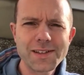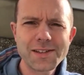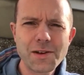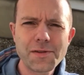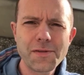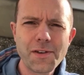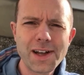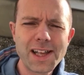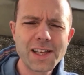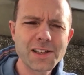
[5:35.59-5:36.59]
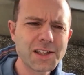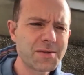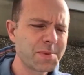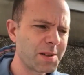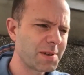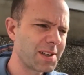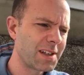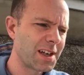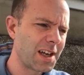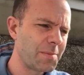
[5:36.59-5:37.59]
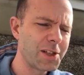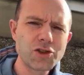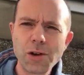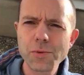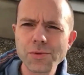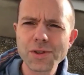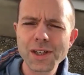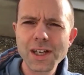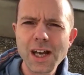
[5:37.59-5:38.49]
So if you find that you're just being a bit troubled,